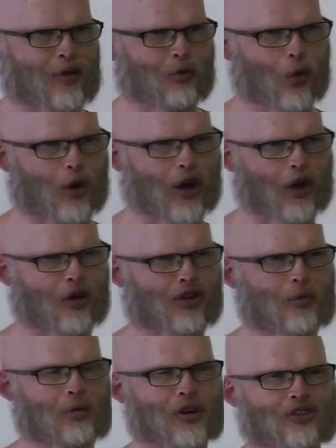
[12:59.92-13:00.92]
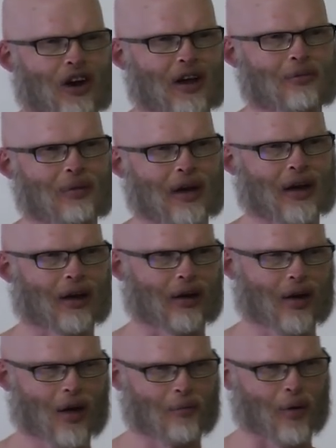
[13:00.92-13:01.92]
as walking across a bridge and
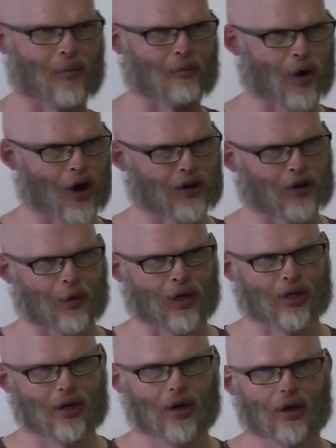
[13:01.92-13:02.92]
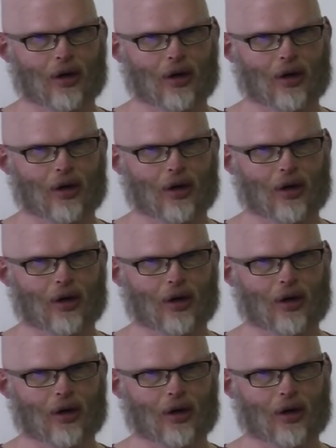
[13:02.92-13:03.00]
being bombarded with